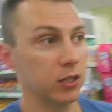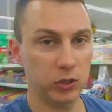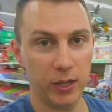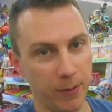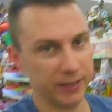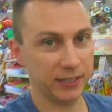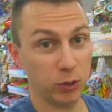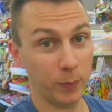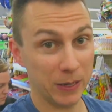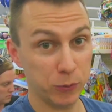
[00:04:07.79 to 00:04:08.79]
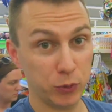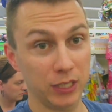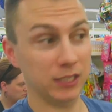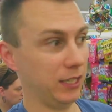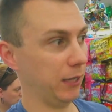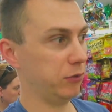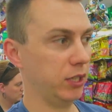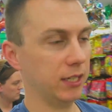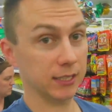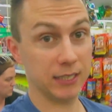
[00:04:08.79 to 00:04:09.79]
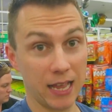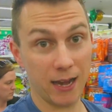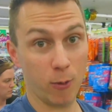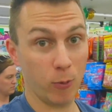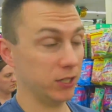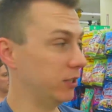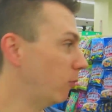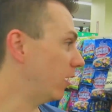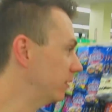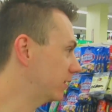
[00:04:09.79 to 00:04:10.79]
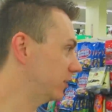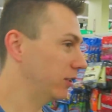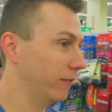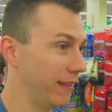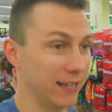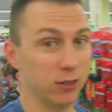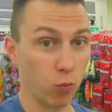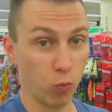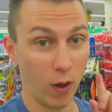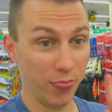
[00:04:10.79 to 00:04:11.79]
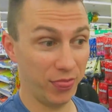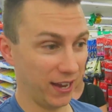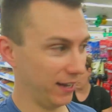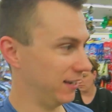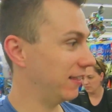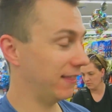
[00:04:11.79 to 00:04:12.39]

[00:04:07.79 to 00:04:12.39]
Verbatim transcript: So anyways, this will be interesting to see if she can decide on what she wants, because she only gets one thing.